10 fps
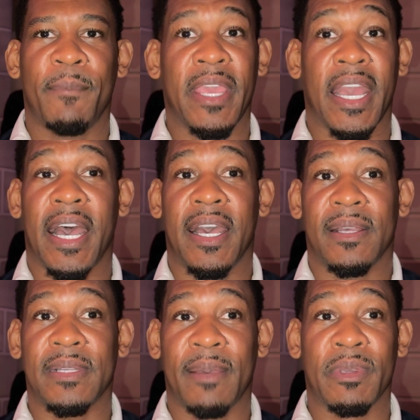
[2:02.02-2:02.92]
mean,
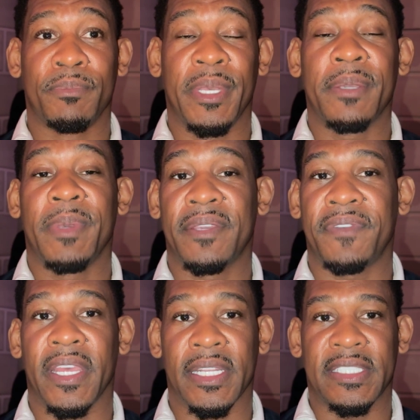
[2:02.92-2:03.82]
I'm a big, big
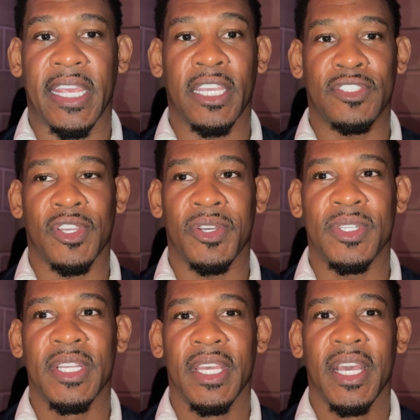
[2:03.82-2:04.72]
fan of Tank,
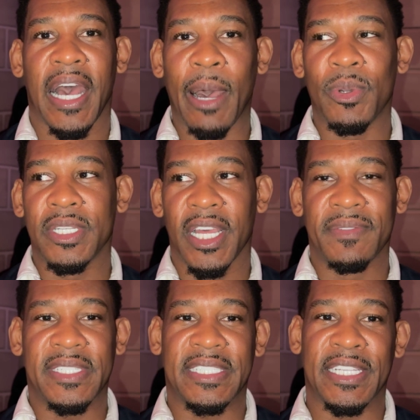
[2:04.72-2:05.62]
so I would
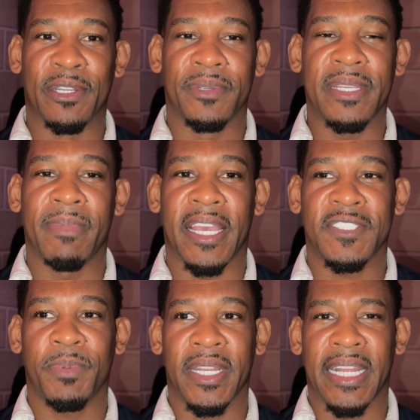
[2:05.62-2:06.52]
love to see the
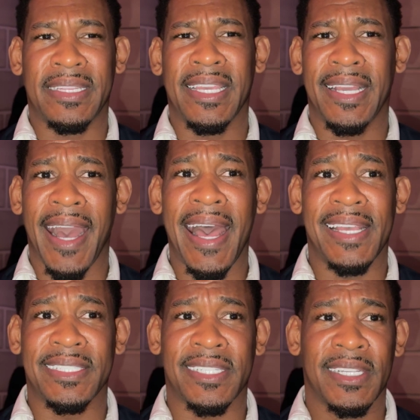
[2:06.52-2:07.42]
rematch. But I think,
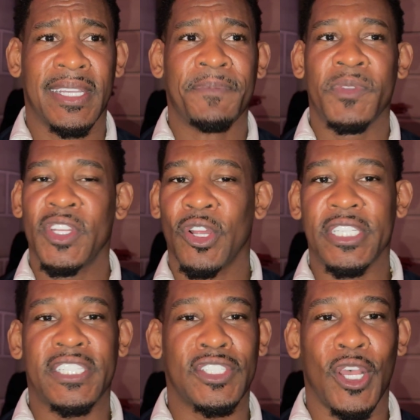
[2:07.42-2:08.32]
guys, you know,
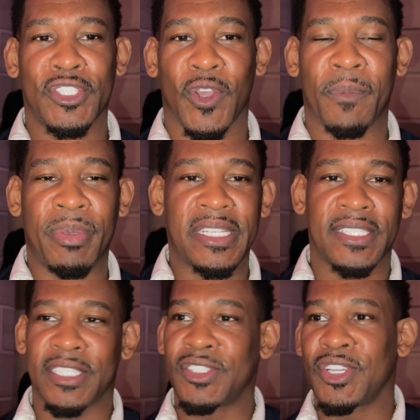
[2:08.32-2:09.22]
this is also a
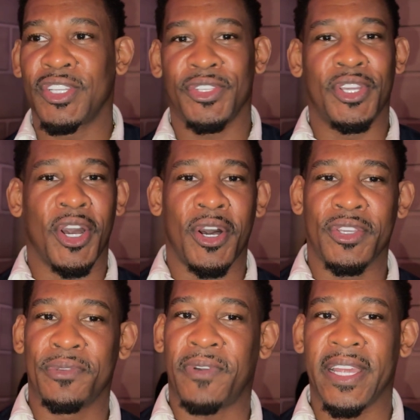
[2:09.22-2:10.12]
business. You go,
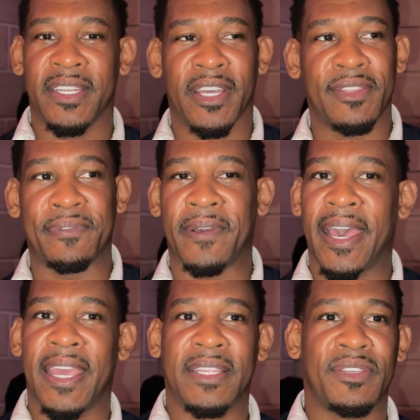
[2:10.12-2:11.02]
you fight another
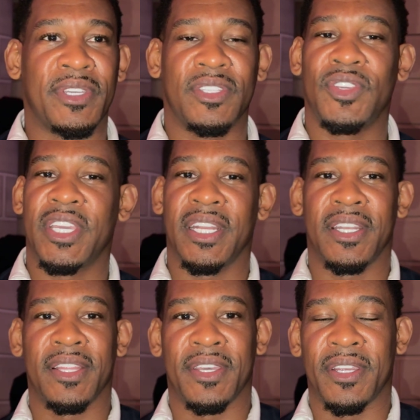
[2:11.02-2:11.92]
fight, you get
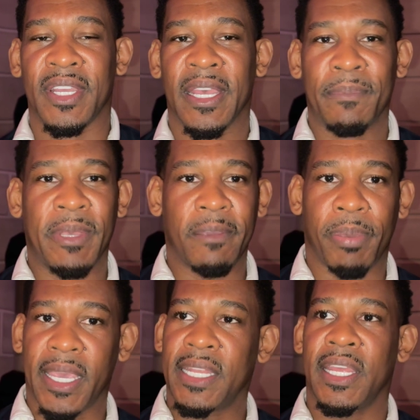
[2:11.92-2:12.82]
another big
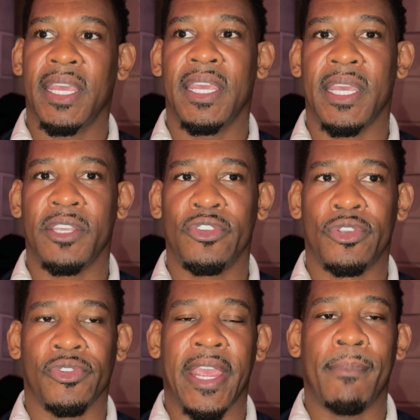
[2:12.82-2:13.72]
payday, and you
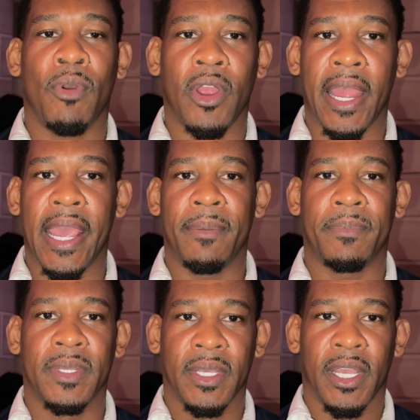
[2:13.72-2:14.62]
create more hype
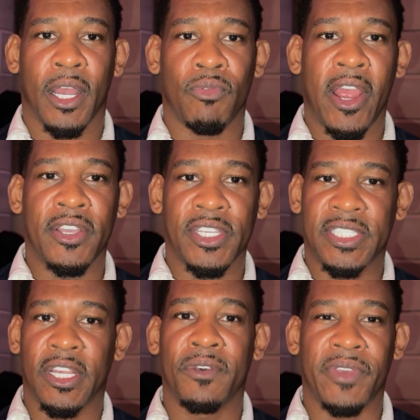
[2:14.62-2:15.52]
around
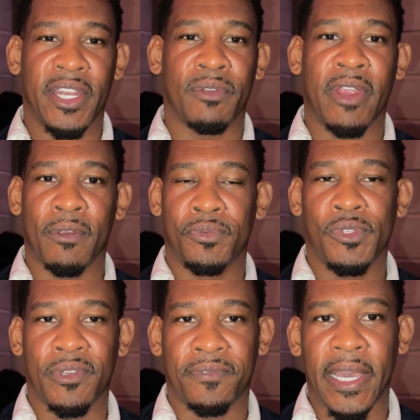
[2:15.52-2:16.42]
yourself and around
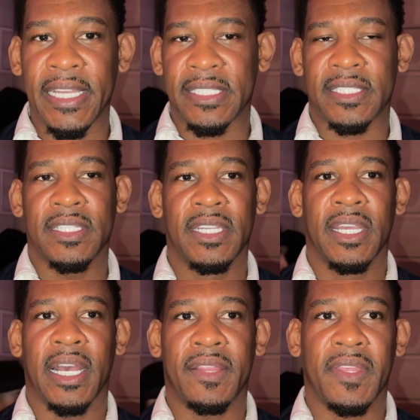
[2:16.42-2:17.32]
future fights.
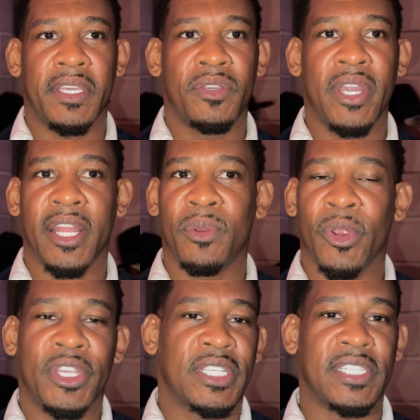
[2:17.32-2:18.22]
I think you got to
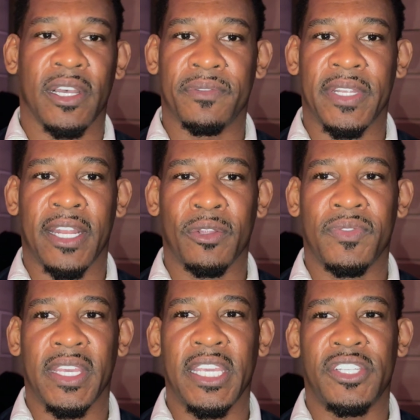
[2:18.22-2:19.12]
work yourself, and I don't
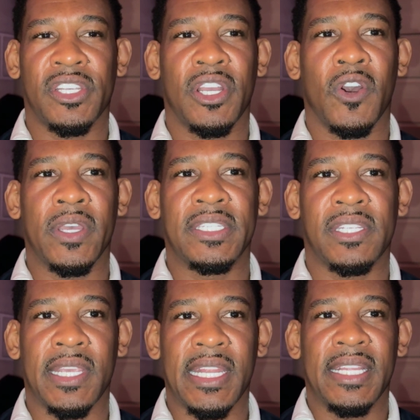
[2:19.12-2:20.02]
think he should go
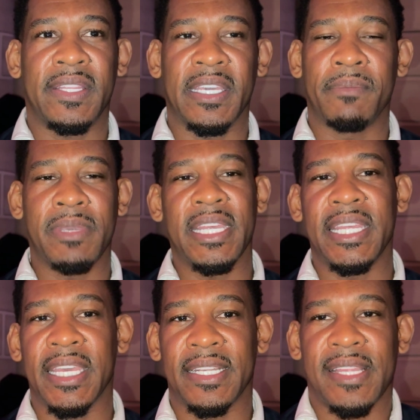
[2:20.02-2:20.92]
into anything
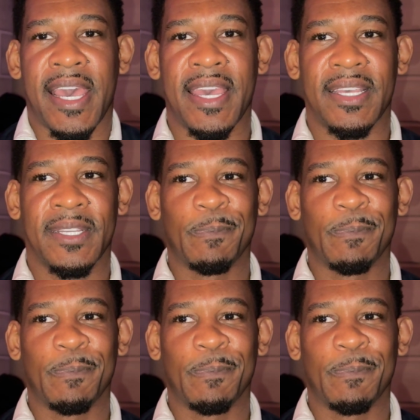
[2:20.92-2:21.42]
immediate that